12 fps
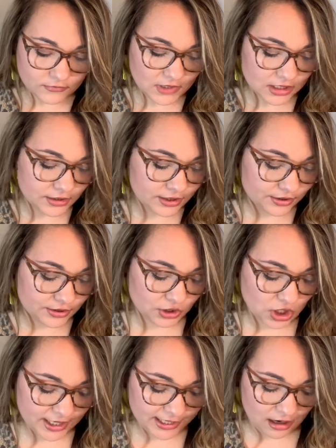So
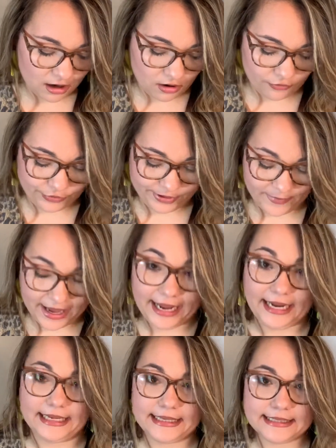starting off with my
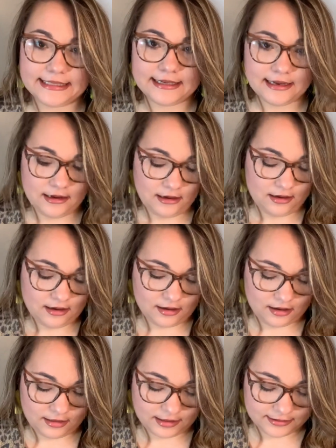aunt,
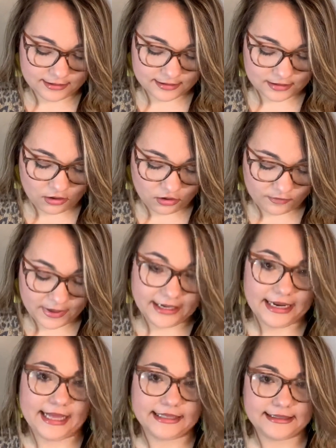and this is on my
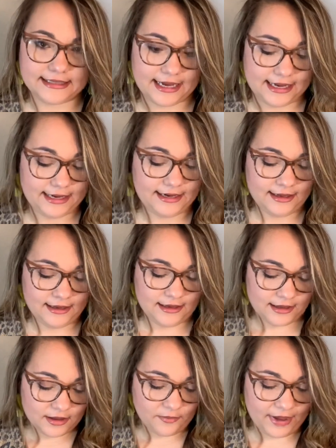dad's side.
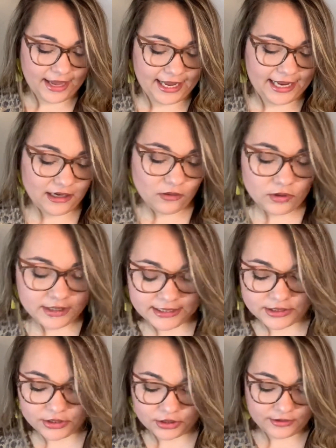My aunt in
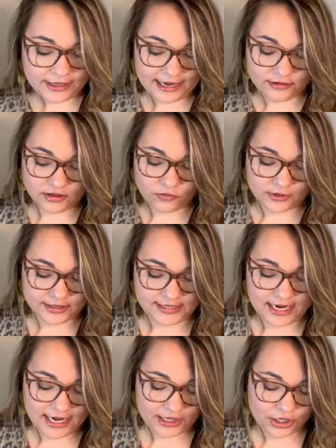2000 was
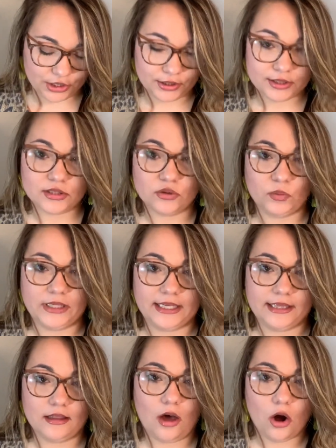diagnosed with
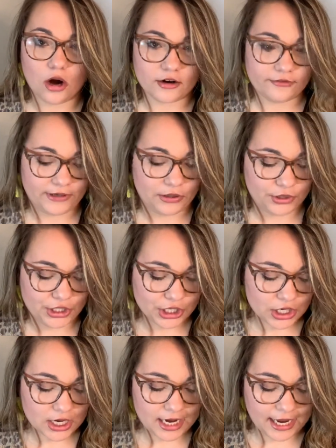heart failure,
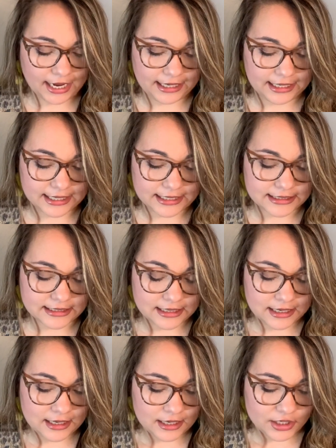and
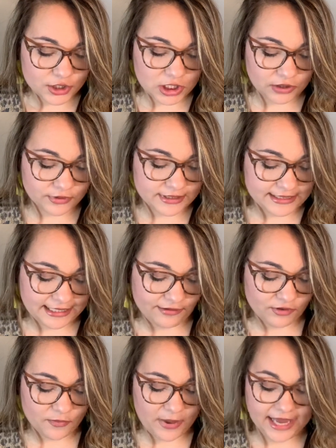she received
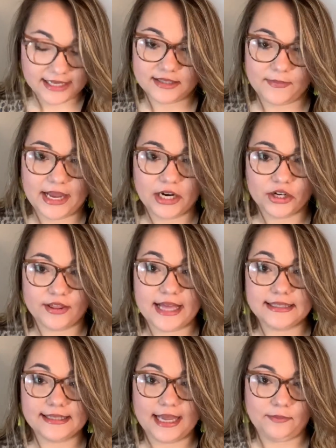a pacemaker that
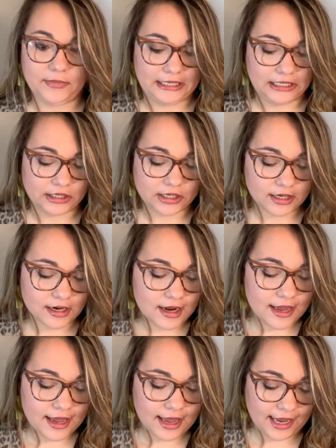same year.
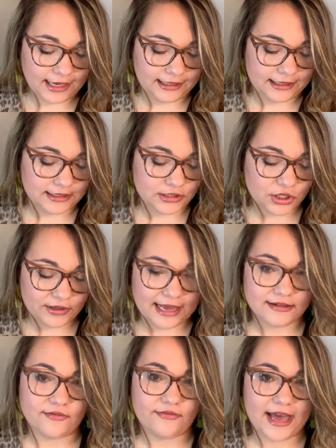And in
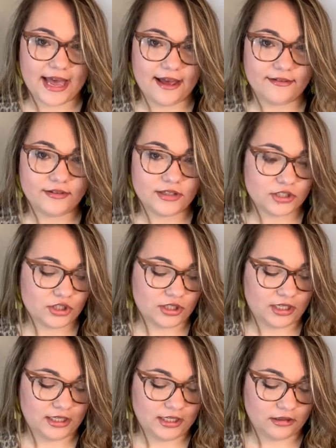2005
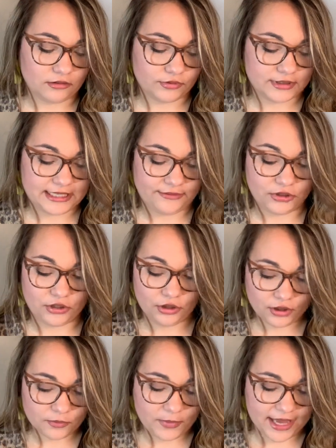she received
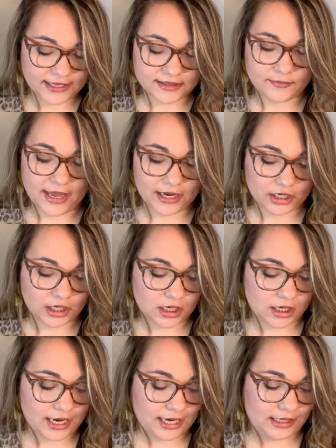another
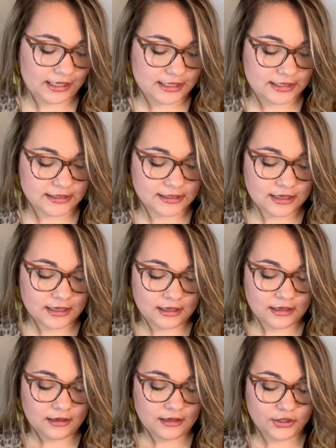pacemaker, and
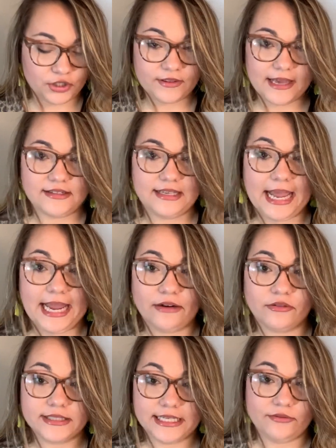2008
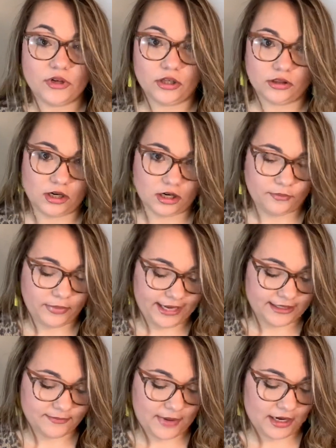received her third
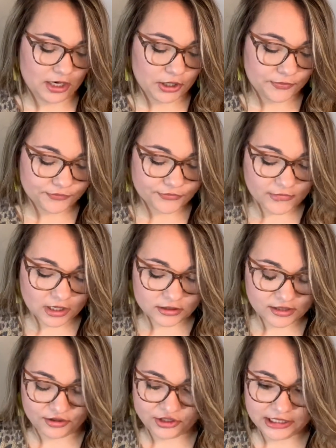pacemaker.
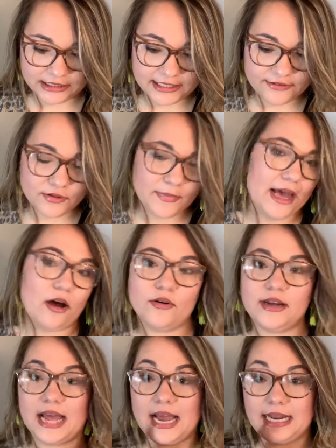So she lived about
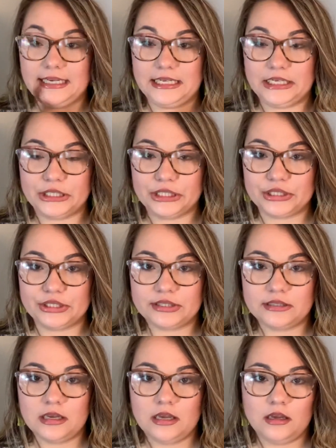9 years
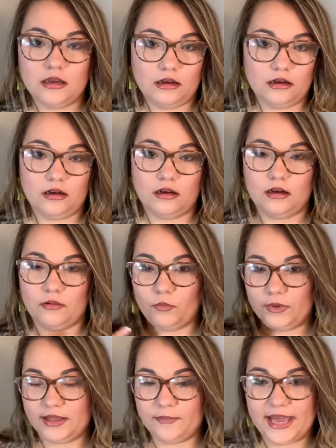
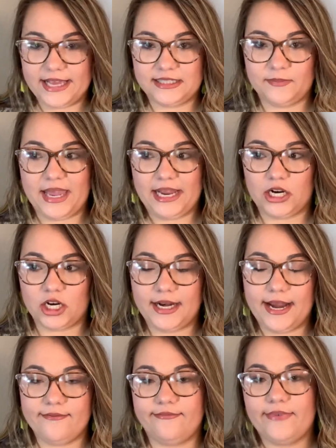with a pacemaker
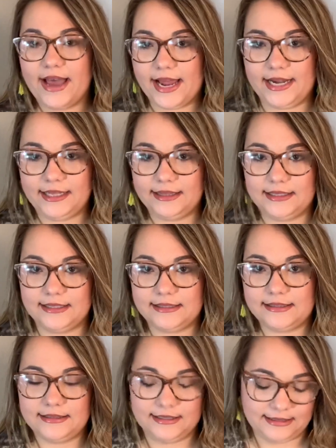and fighting
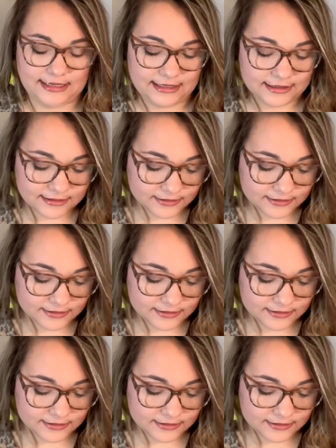this disease.